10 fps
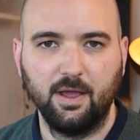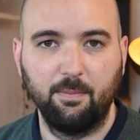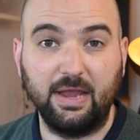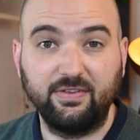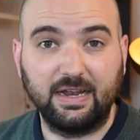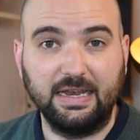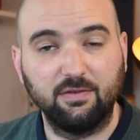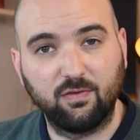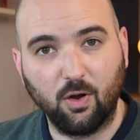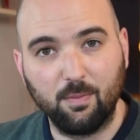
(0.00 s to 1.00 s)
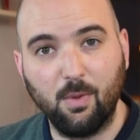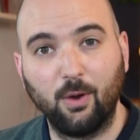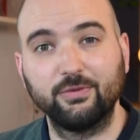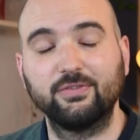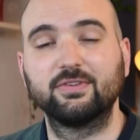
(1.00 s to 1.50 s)
Basically, for
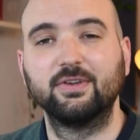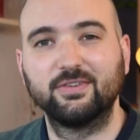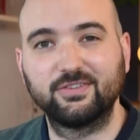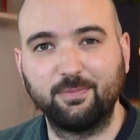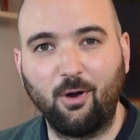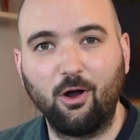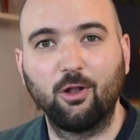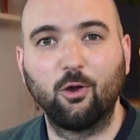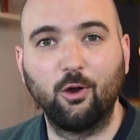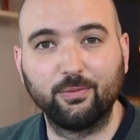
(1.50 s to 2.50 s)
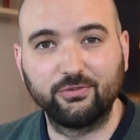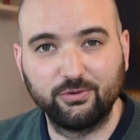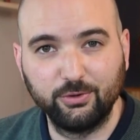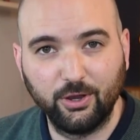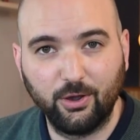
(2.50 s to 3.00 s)
most small home
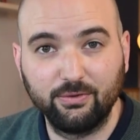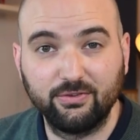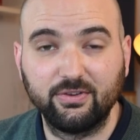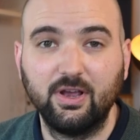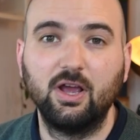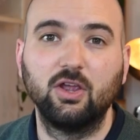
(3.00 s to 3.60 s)
studios,